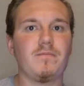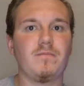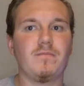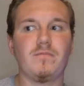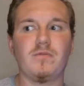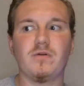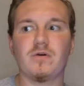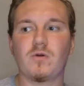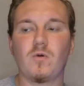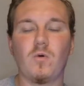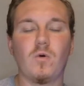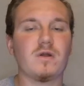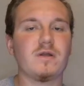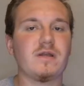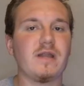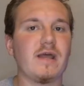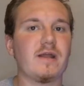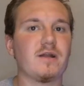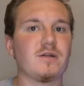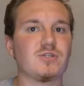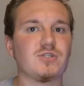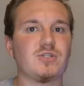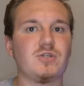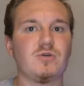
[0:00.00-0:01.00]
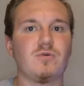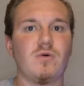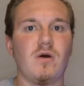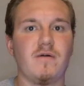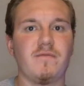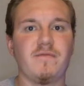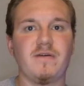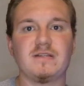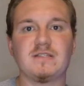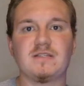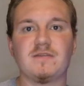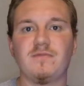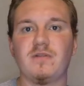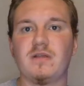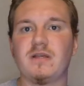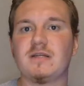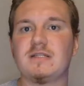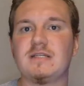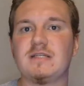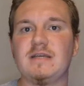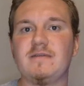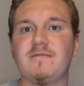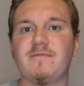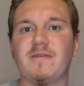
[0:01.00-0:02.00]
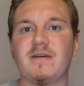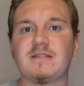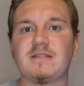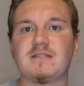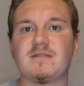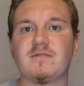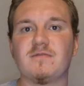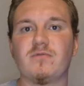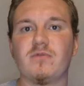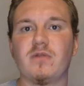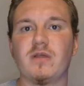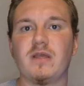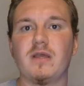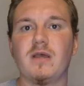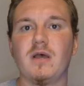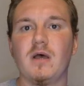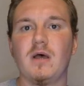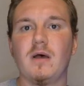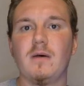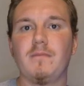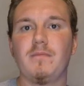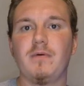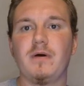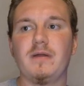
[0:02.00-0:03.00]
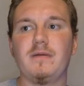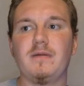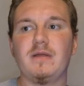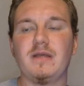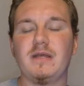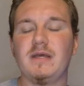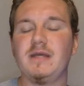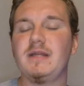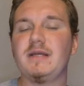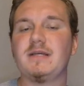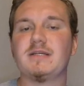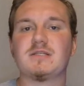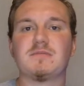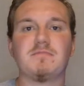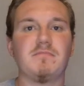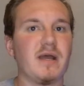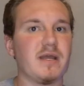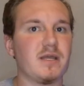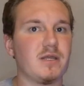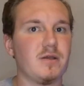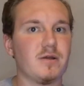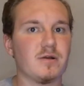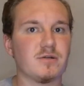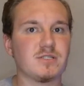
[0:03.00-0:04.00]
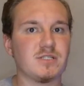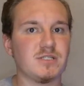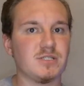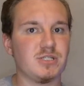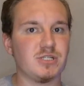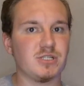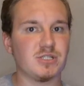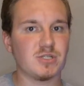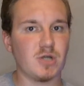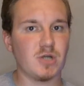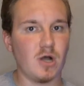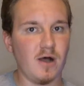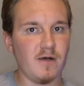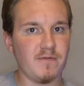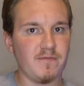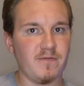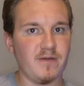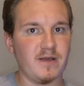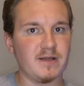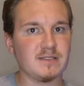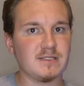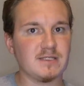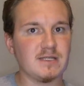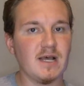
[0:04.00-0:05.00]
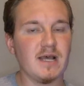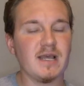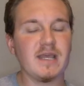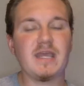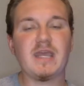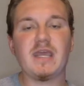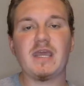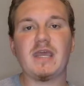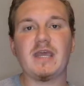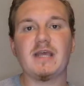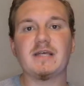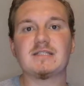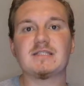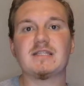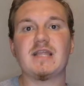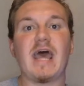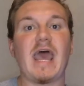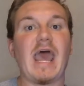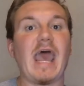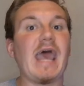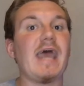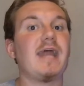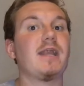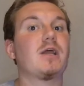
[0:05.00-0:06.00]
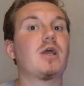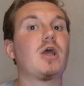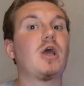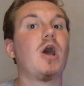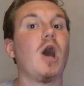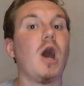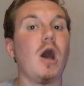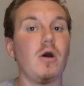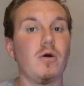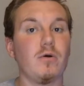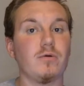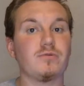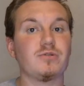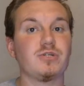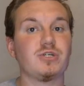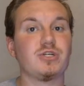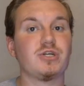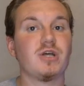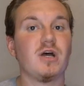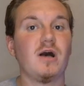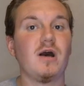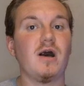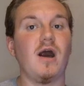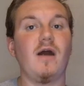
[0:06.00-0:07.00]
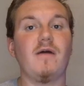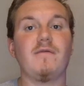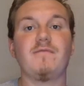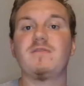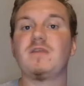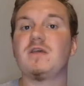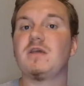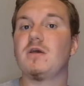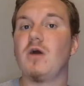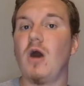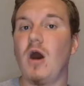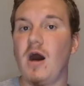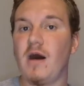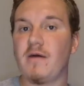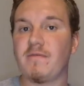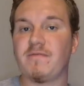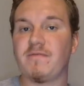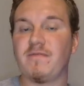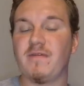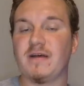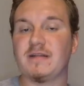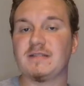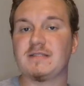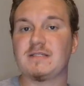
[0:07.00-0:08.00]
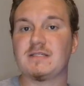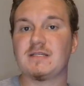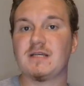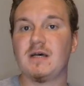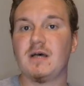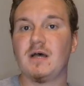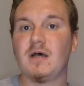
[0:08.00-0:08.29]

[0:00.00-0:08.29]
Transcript: the coordinators do offensively and defensively, but it is Mike Yursich's offense. He is the head coach of the offense.